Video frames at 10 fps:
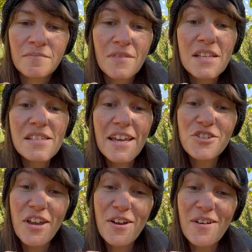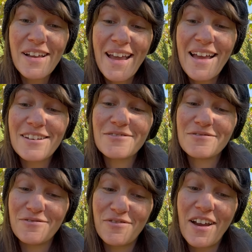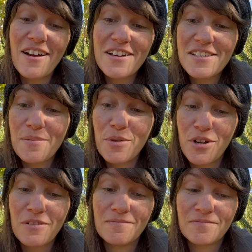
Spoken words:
Sageager, again, very similar.